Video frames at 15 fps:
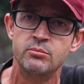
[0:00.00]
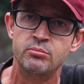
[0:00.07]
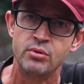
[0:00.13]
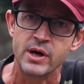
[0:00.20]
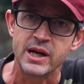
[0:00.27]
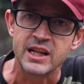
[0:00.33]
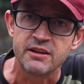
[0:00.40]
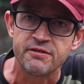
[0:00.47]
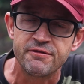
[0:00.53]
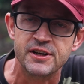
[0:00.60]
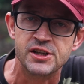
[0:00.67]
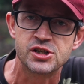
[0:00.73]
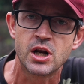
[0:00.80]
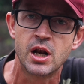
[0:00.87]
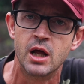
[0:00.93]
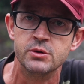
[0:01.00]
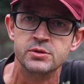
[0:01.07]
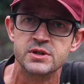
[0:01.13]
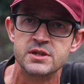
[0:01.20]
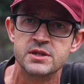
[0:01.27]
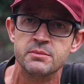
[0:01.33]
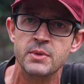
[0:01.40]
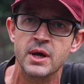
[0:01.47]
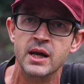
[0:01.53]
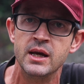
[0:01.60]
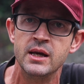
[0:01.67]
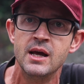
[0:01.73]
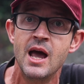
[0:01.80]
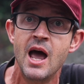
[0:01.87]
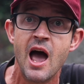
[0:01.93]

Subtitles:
bring the fish closer to me.